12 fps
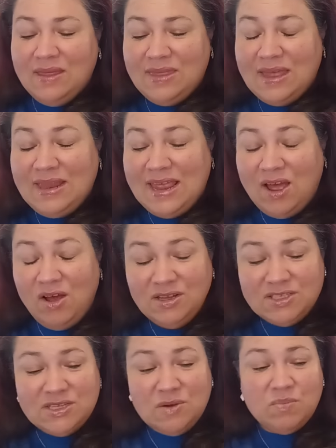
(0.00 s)
Then they
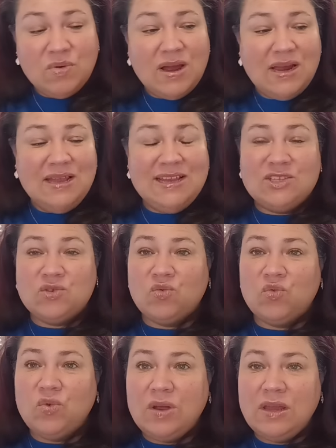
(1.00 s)
also brought in these
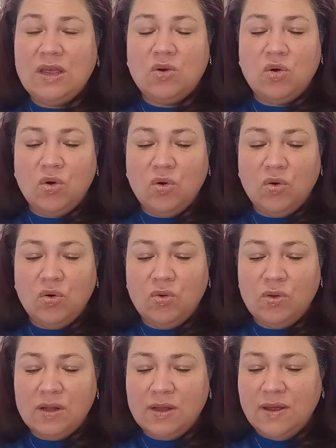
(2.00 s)
really
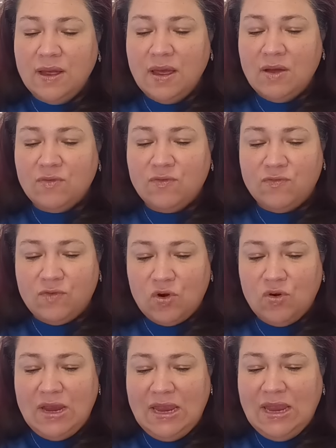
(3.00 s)
cool
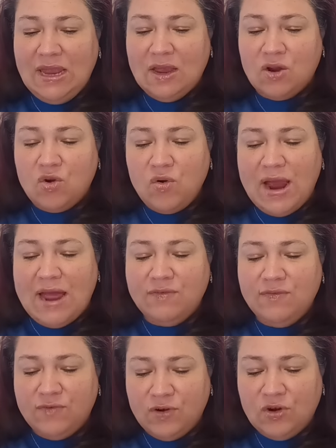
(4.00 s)
furry craft
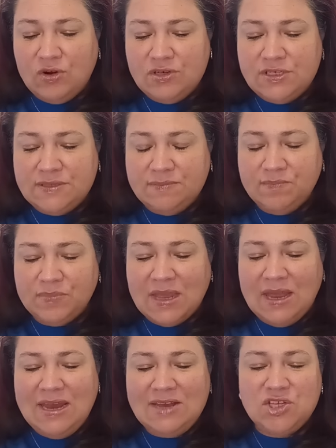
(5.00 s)
furs,
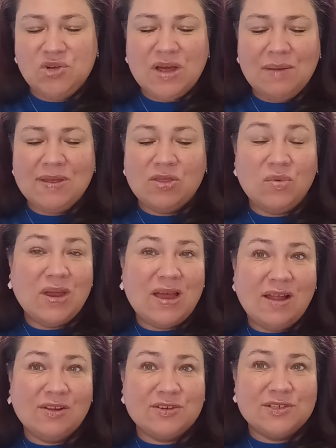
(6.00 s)
and they do come in three
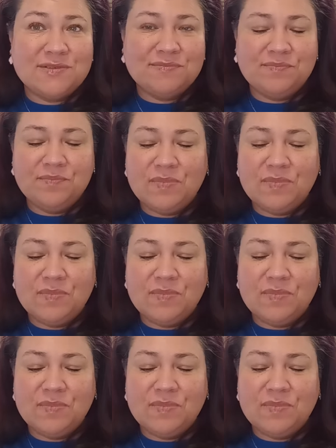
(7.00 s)
colors.